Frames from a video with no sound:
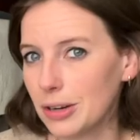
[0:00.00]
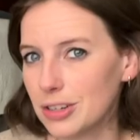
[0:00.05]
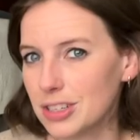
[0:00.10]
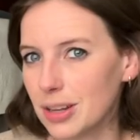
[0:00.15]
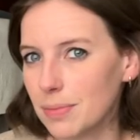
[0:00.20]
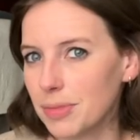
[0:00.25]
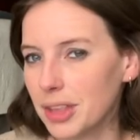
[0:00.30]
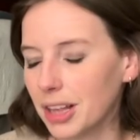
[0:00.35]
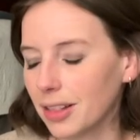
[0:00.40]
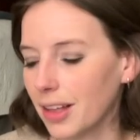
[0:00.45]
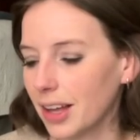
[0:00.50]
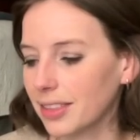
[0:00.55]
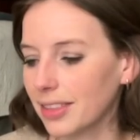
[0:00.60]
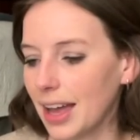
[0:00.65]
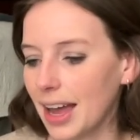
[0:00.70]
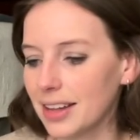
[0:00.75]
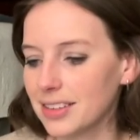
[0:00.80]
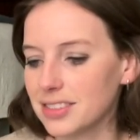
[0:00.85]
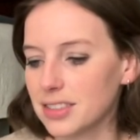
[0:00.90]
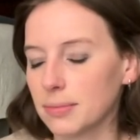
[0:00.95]
or something like
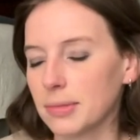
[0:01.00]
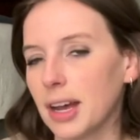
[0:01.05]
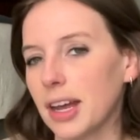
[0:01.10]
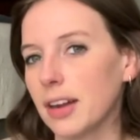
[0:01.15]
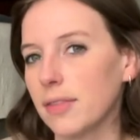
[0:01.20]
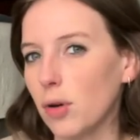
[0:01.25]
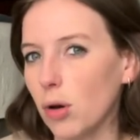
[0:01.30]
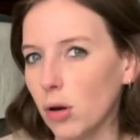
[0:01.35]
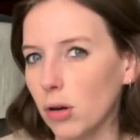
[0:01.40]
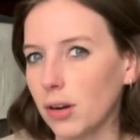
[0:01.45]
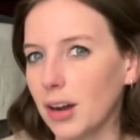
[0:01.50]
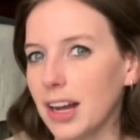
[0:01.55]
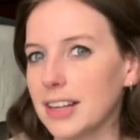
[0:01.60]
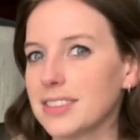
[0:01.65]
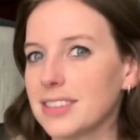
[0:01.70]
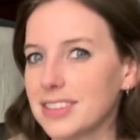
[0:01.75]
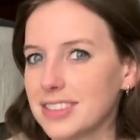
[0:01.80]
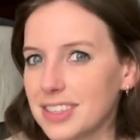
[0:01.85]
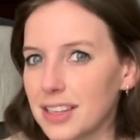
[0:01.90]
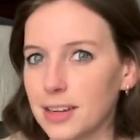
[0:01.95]
that. Some kind of whole
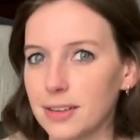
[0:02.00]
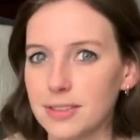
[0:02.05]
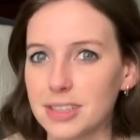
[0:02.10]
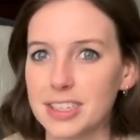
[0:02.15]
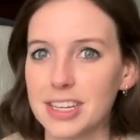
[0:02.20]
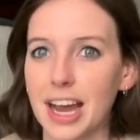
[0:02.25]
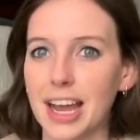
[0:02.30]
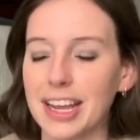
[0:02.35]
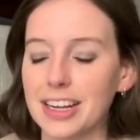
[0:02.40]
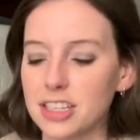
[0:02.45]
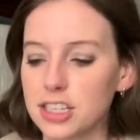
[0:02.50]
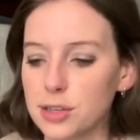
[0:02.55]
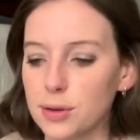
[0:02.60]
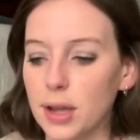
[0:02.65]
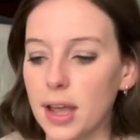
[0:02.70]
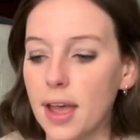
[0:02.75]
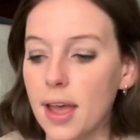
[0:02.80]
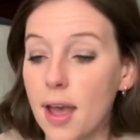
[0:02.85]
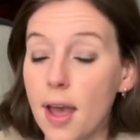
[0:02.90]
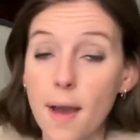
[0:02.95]
class incentive to tie into
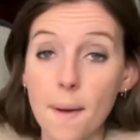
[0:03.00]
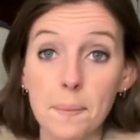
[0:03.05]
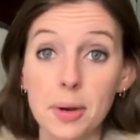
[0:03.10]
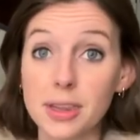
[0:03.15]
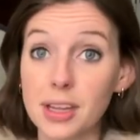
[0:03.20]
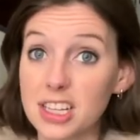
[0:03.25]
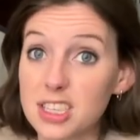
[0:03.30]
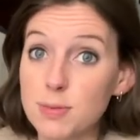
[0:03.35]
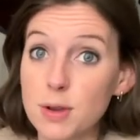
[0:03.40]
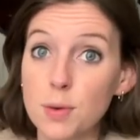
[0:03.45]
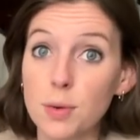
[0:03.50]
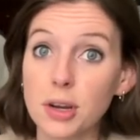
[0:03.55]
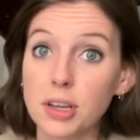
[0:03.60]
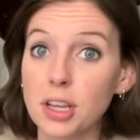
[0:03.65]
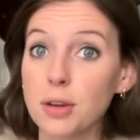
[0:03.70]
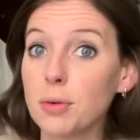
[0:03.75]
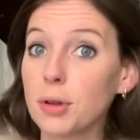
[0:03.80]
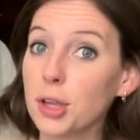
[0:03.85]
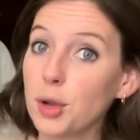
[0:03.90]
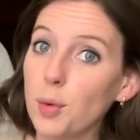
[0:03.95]
it. But that's been
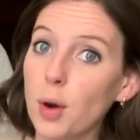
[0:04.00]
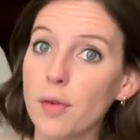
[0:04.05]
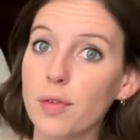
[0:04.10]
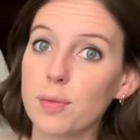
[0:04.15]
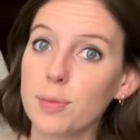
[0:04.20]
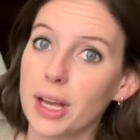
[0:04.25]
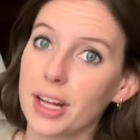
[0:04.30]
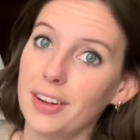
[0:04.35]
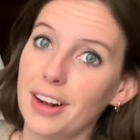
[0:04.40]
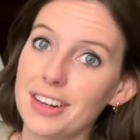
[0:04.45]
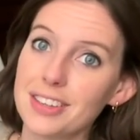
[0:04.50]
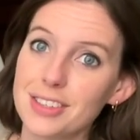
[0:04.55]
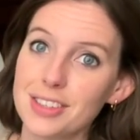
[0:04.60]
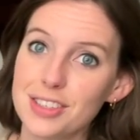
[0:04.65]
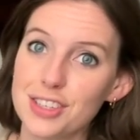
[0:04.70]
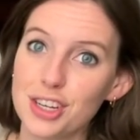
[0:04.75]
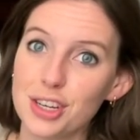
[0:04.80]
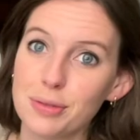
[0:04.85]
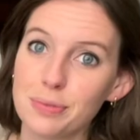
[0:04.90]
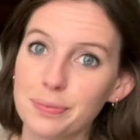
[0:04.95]
working really well for my class
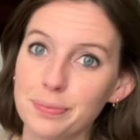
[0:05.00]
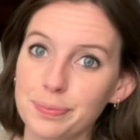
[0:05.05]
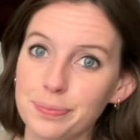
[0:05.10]
this year.